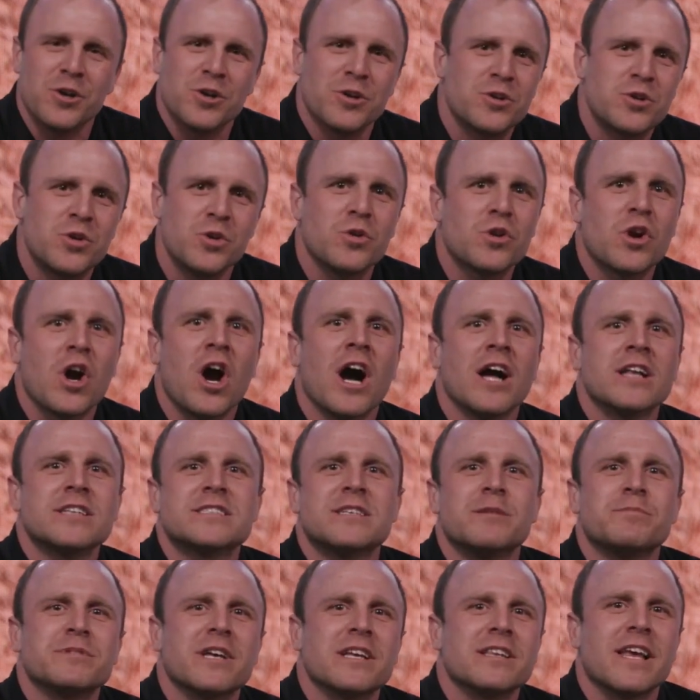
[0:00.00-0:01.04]
2
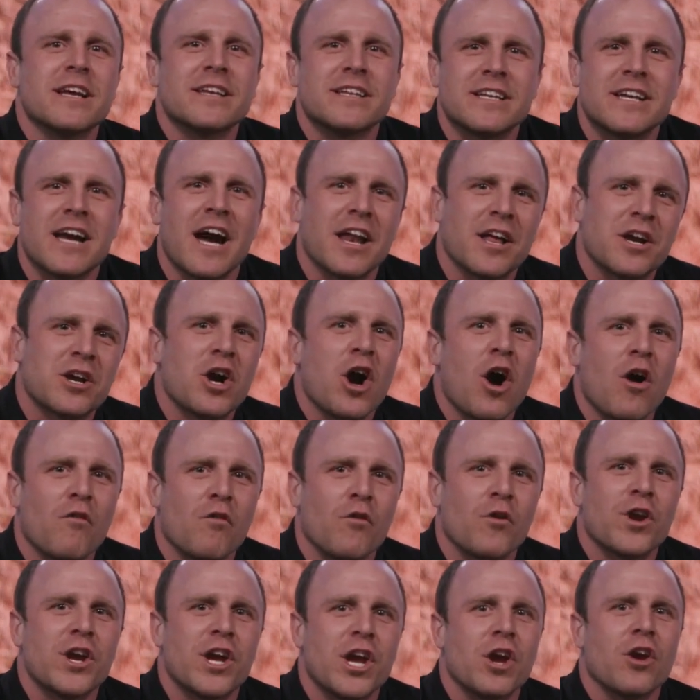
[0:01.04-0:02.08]
concepts I'd like to kind of
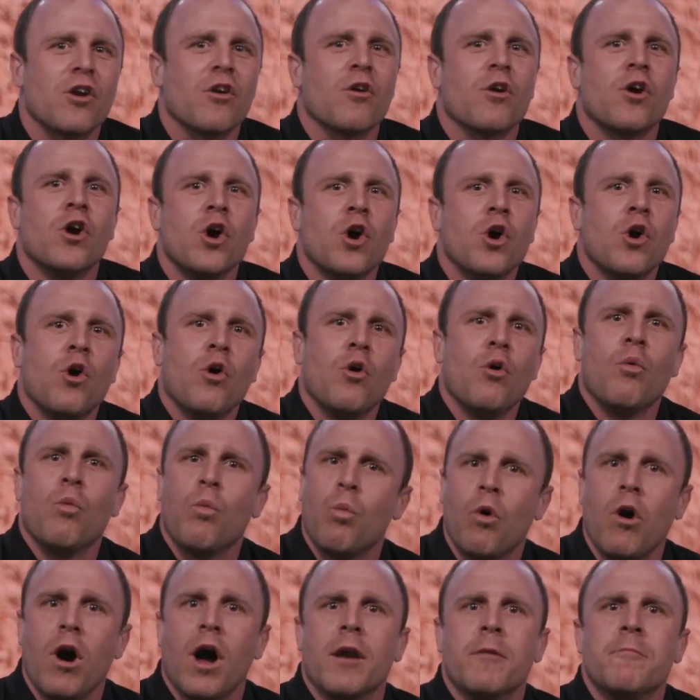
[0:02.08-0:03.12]
cover here.
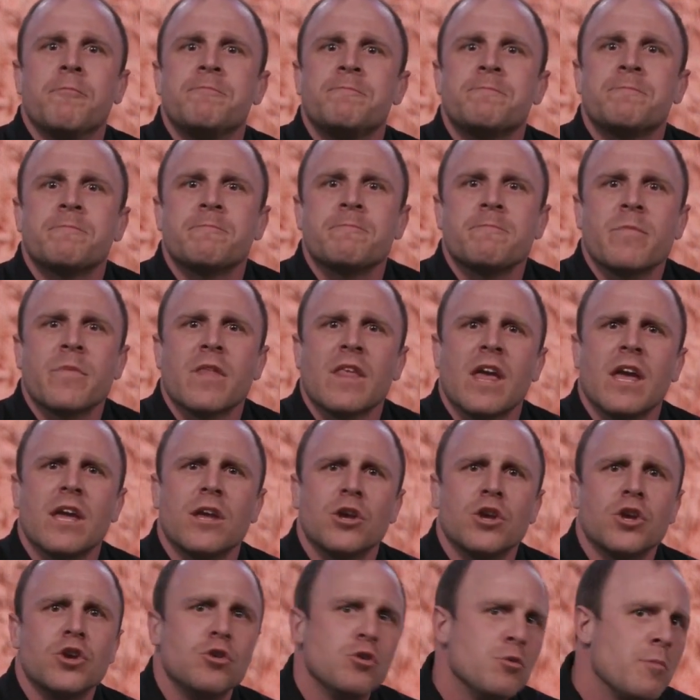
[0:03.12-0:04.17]
1,
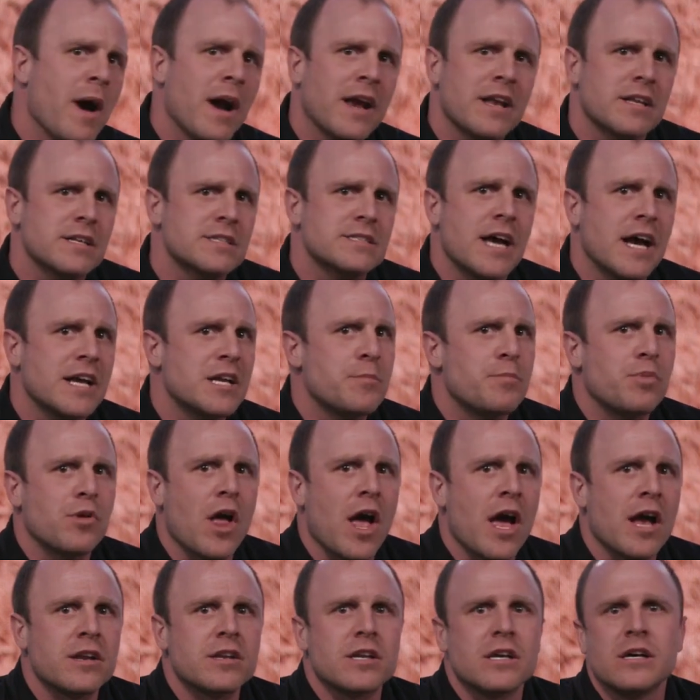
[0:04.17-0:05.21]
you might decide to
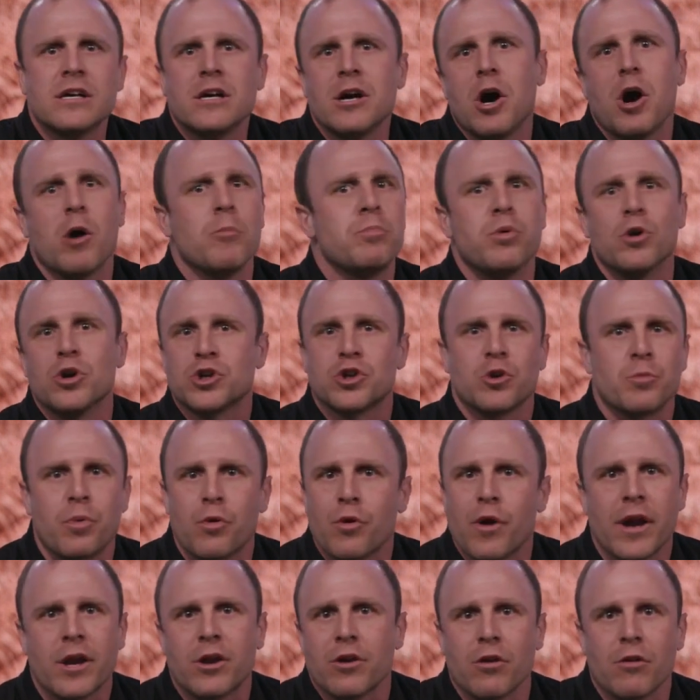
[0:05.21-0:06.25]
plant a bushel
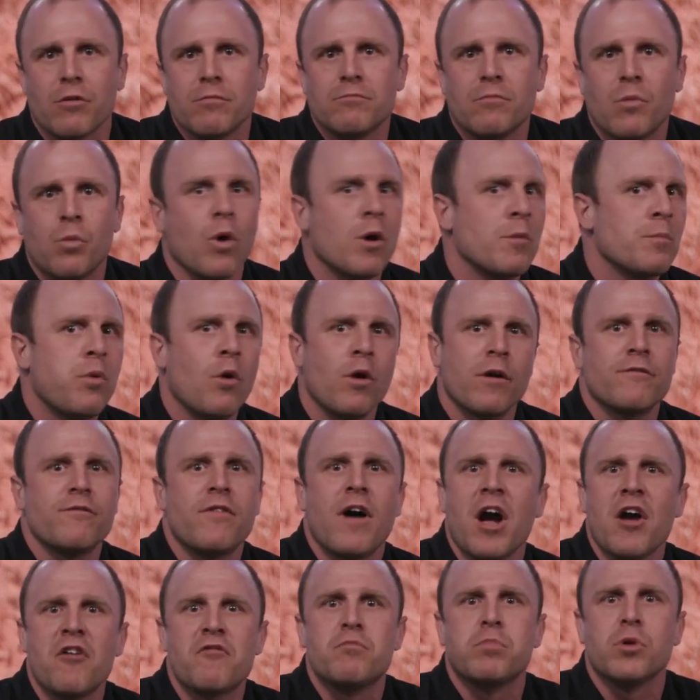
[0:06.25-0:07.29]
per acre,
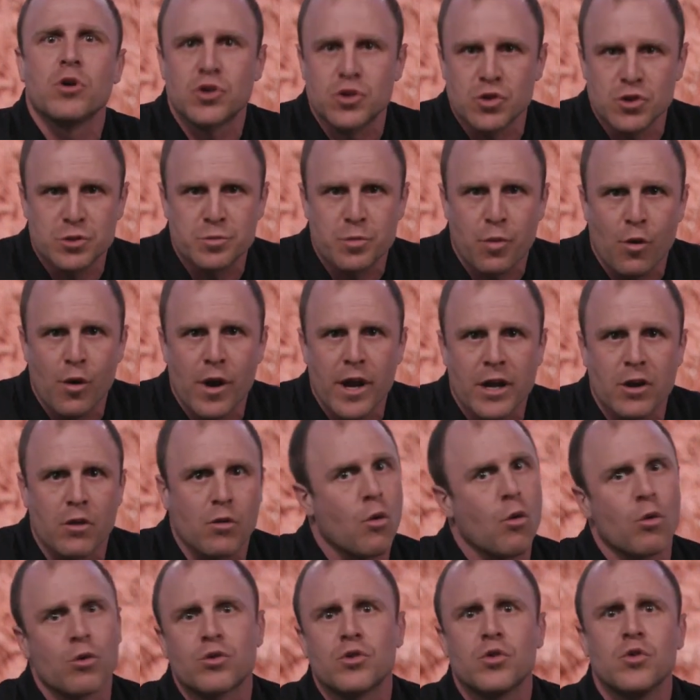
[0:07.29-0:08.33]
1.5 bushels per acre,
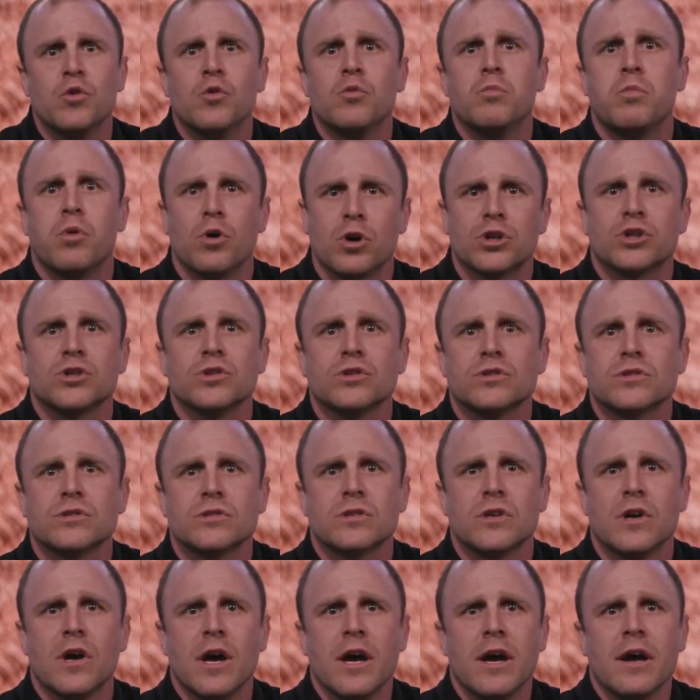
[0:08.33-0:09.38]
or 2 bushels.
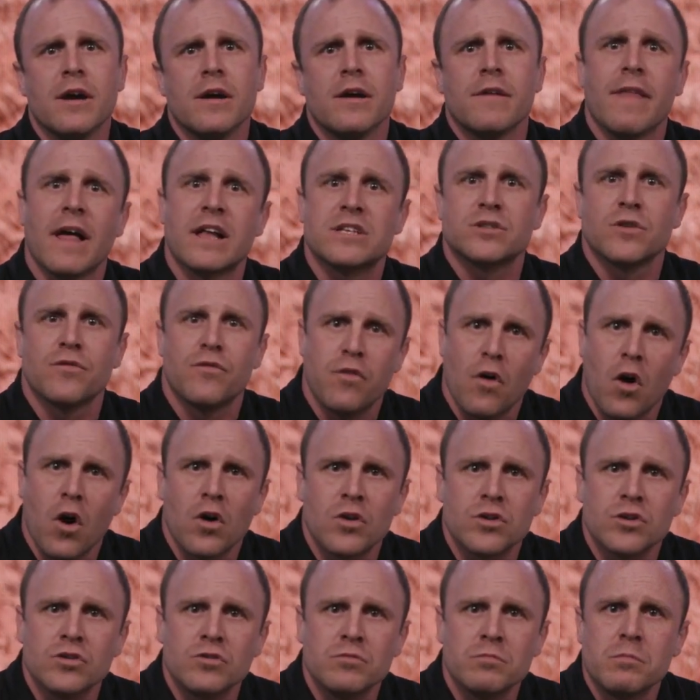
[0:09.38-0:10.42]
That's a
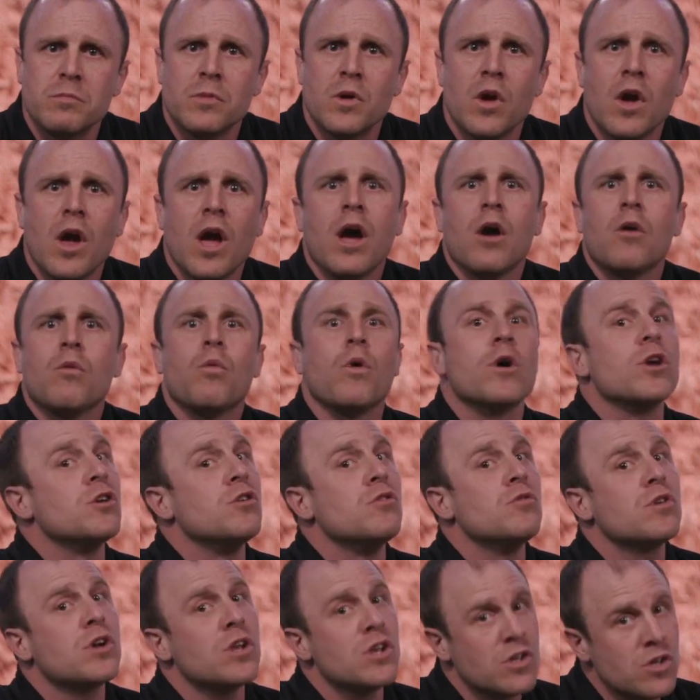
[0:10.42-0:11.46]
volume. What
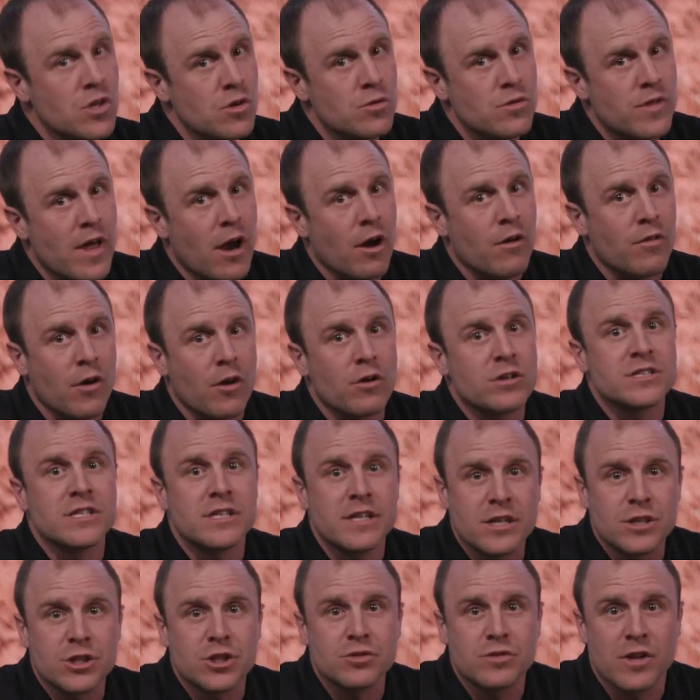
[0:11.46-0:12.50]
you can do there is an
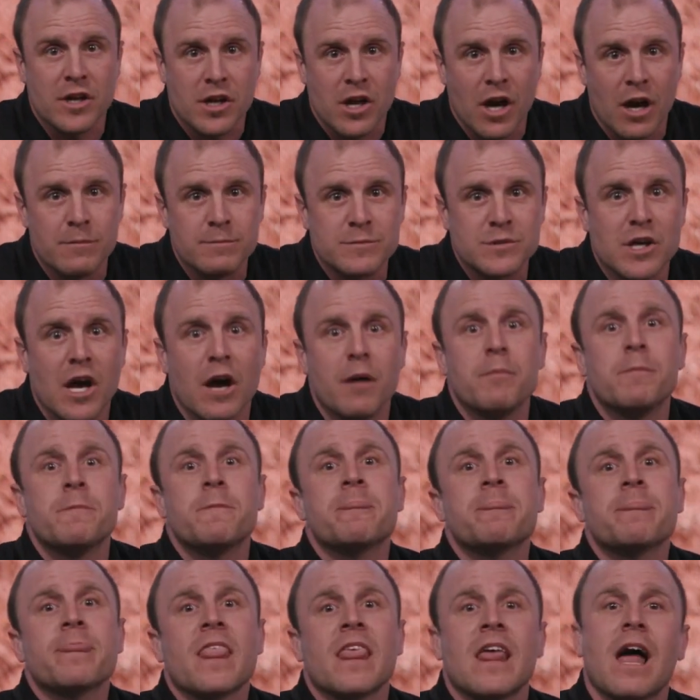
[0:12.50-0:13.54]
issue that comes up.
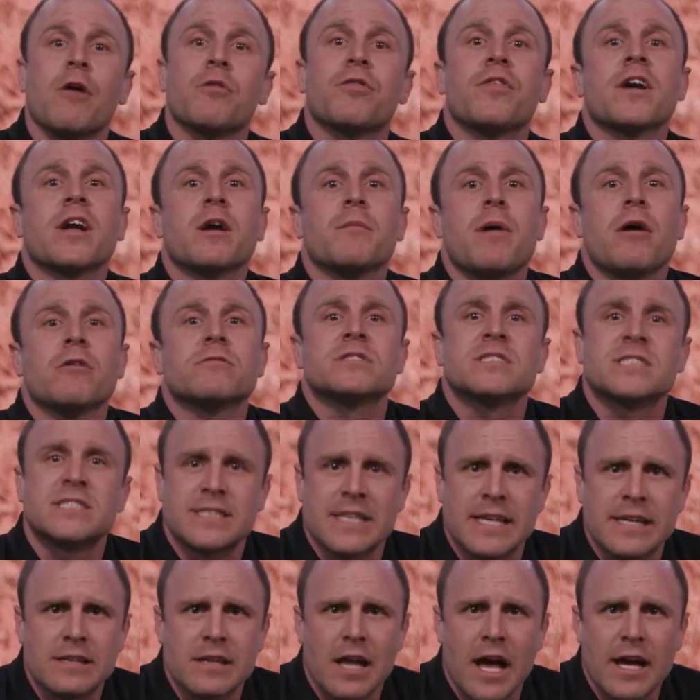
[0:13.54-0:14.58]
Now think about
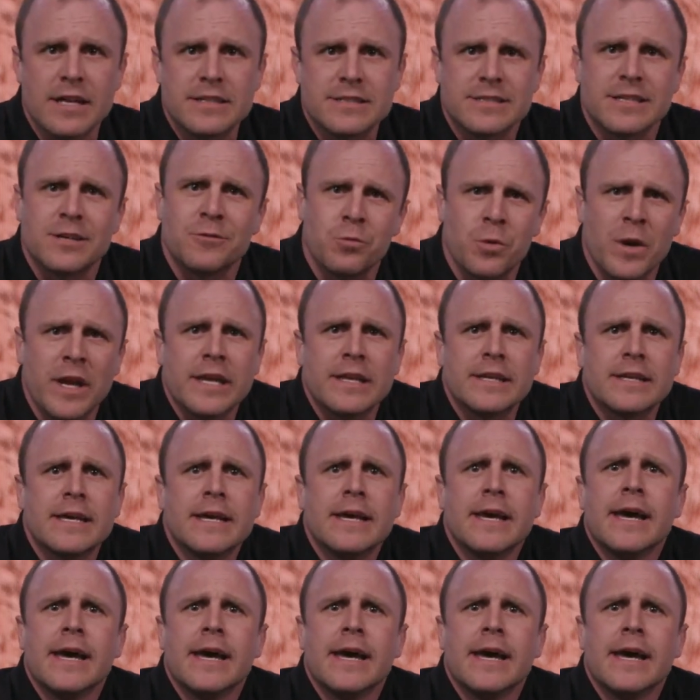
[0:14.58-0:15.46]
seed lots in wheat.